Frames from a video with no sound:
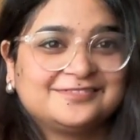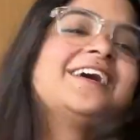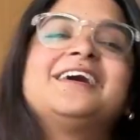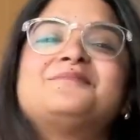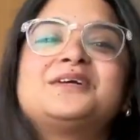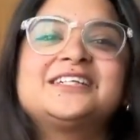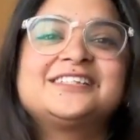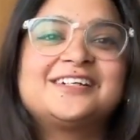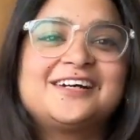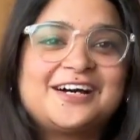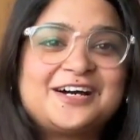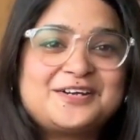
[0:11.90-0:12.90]
I'm
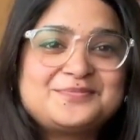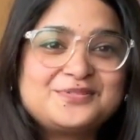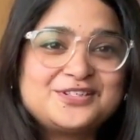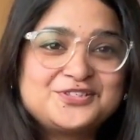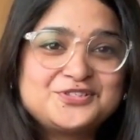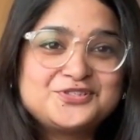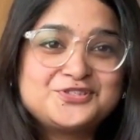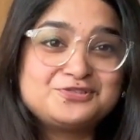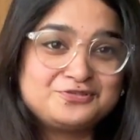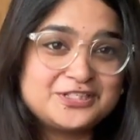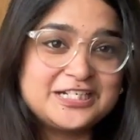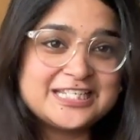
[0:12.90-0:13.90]
Ankita. I'm a
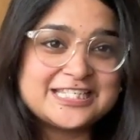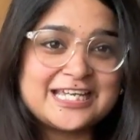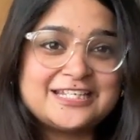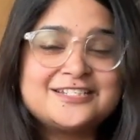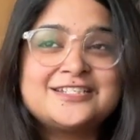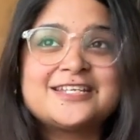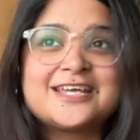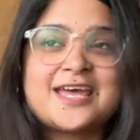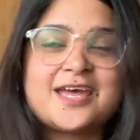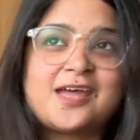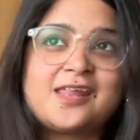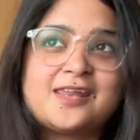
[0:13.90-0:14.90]
jewelry designer
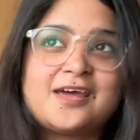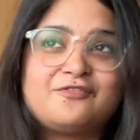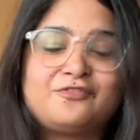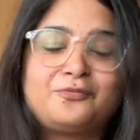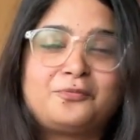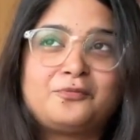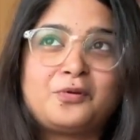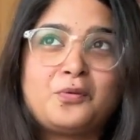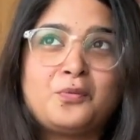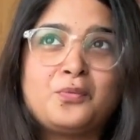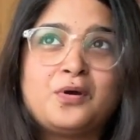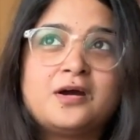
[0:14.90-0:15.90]
and I've
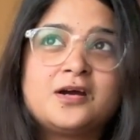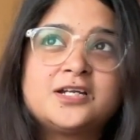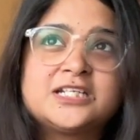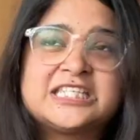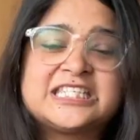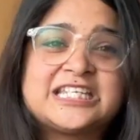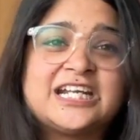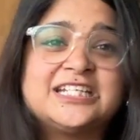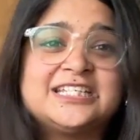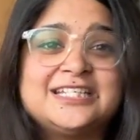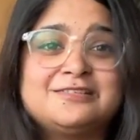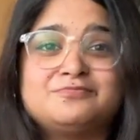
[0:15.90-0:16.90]
worked,
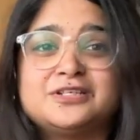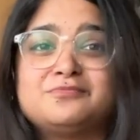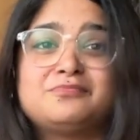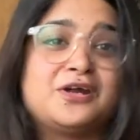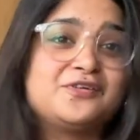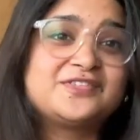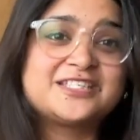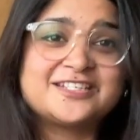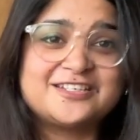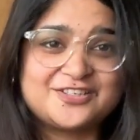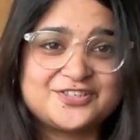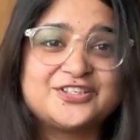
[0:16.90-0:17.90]
studied, been a part of this
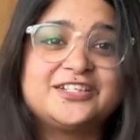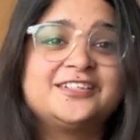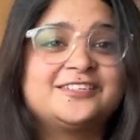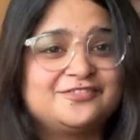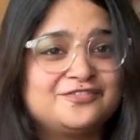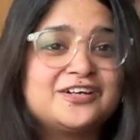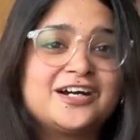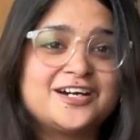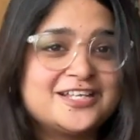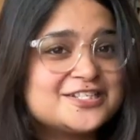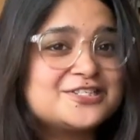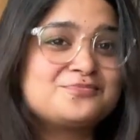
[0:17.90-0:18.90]
industry a
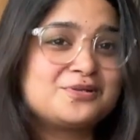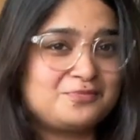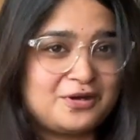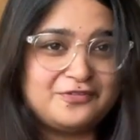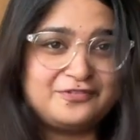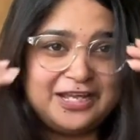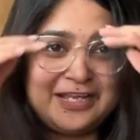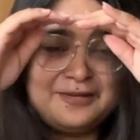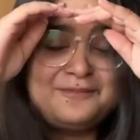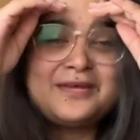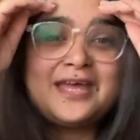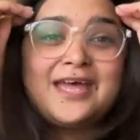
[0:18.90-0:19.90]
considerable amount of
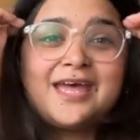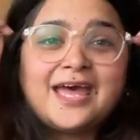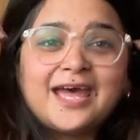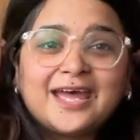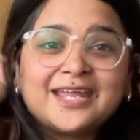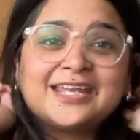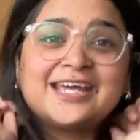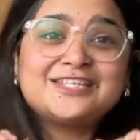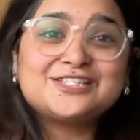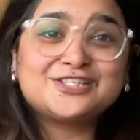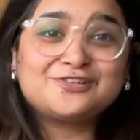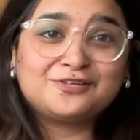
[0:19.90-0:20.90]
time, and
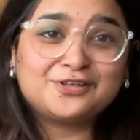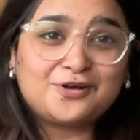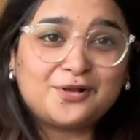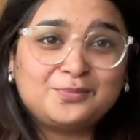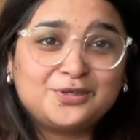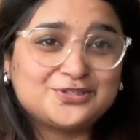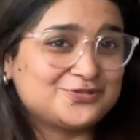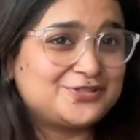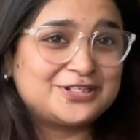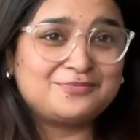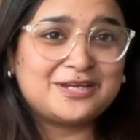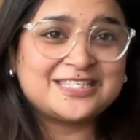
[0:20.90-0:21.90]
hence you can call me a
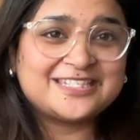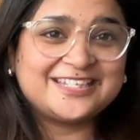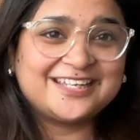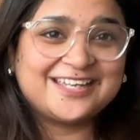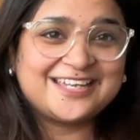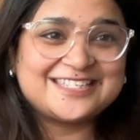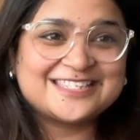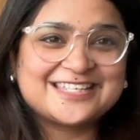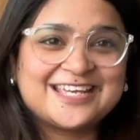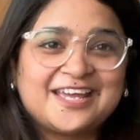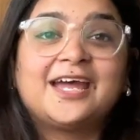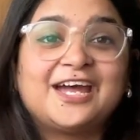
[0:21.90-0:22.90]
jewelry bestie, I guess.
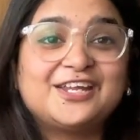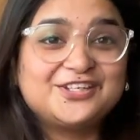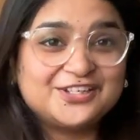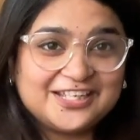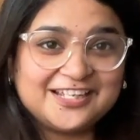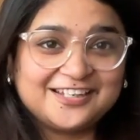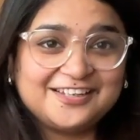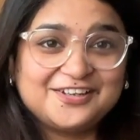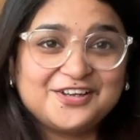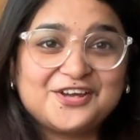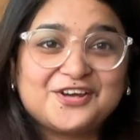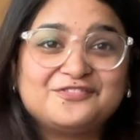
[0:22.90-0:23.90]
And today
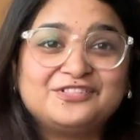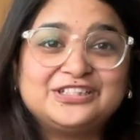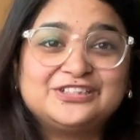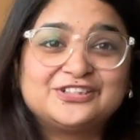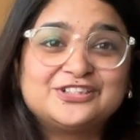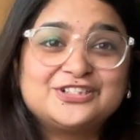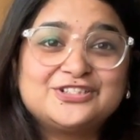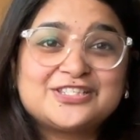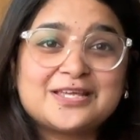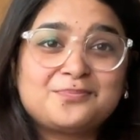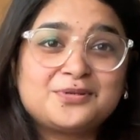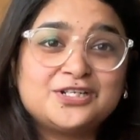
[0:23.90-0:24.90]
we're here to
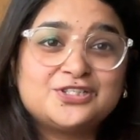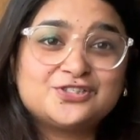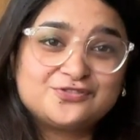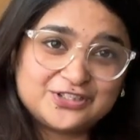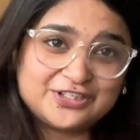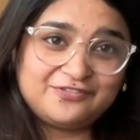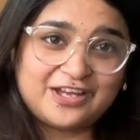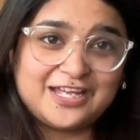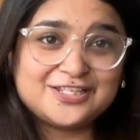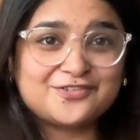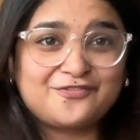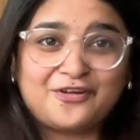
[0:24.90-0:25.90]
separate jewelry
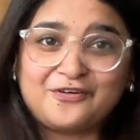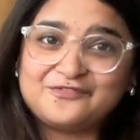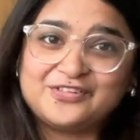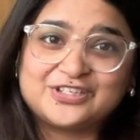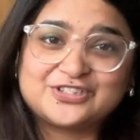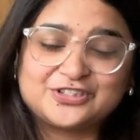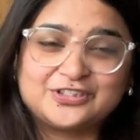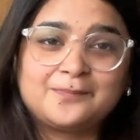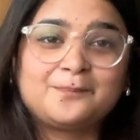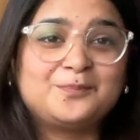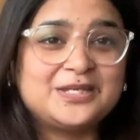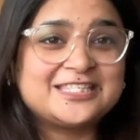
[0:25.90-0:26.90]
facts from fiction,
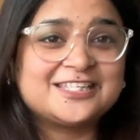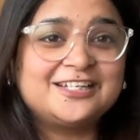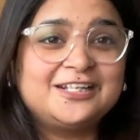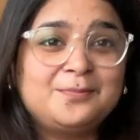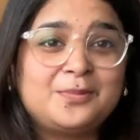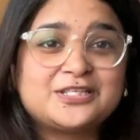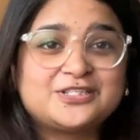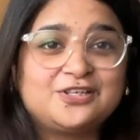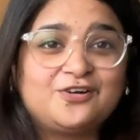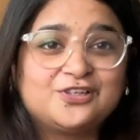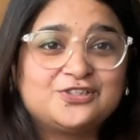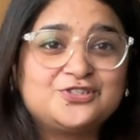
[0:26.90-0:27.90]
basically busting
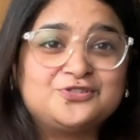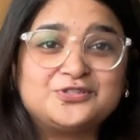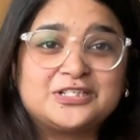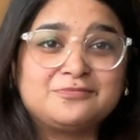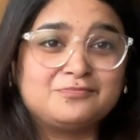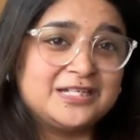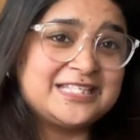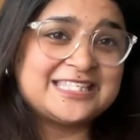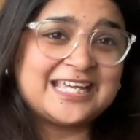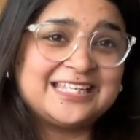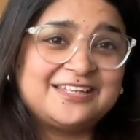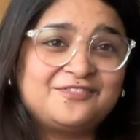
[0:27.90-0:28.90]
all the jewelry myths
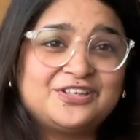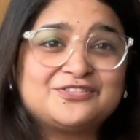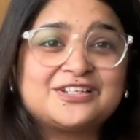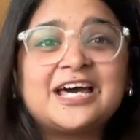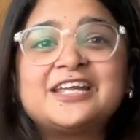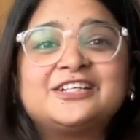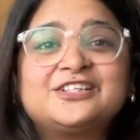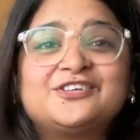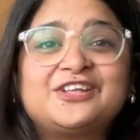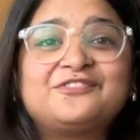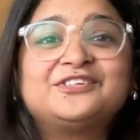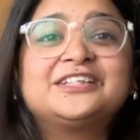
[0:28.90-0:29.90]
and giving you clarity on
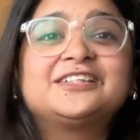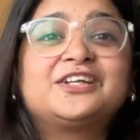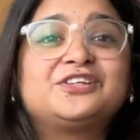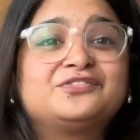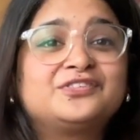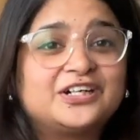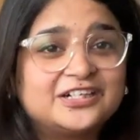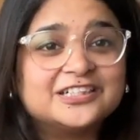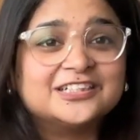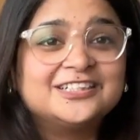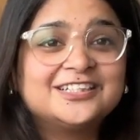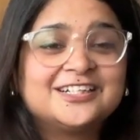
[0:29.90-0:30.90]
everything that you've
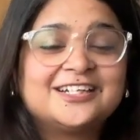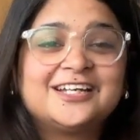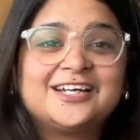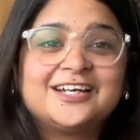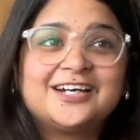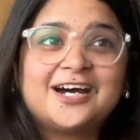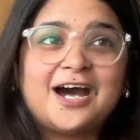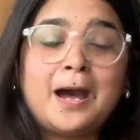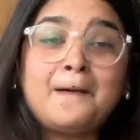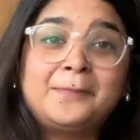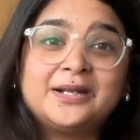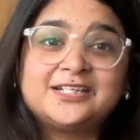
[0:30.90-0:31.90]
heard
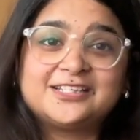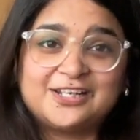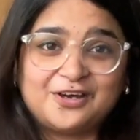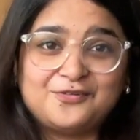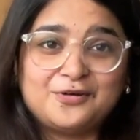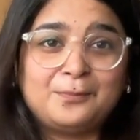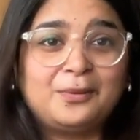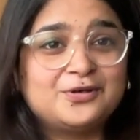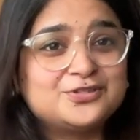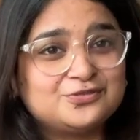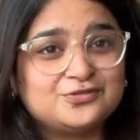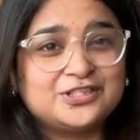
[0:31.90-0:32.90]
up until now
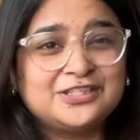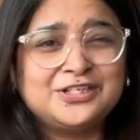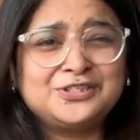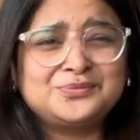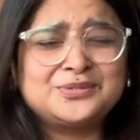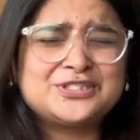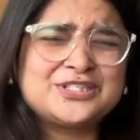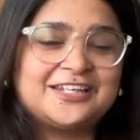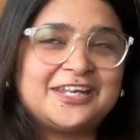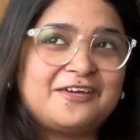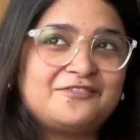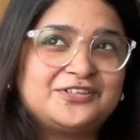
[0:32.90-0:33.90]
about jewelry that you were just
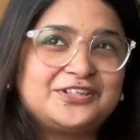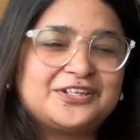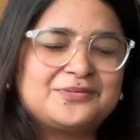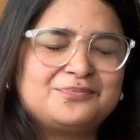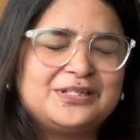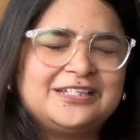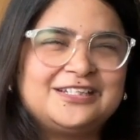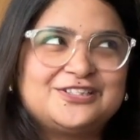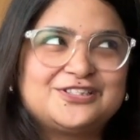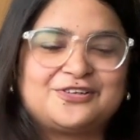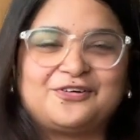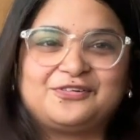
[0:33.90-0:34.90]
never completely
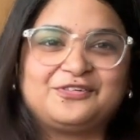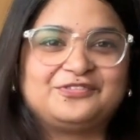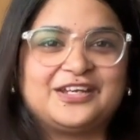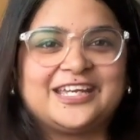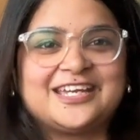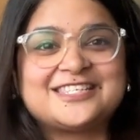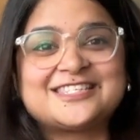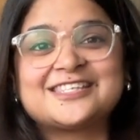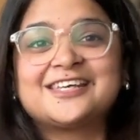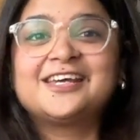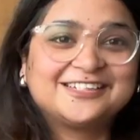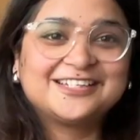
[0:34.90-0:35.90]
sure of, I guess.
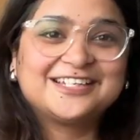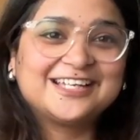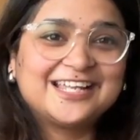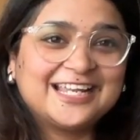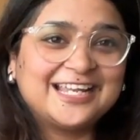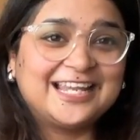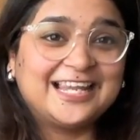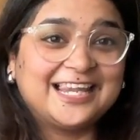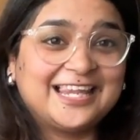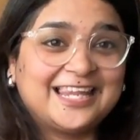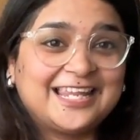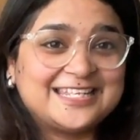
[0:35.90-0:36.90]

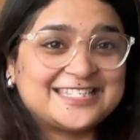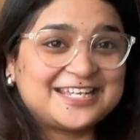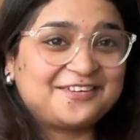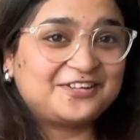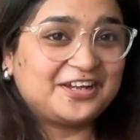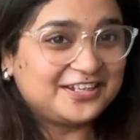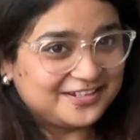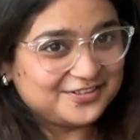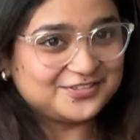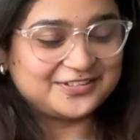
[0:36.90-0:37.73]
Let's dive right into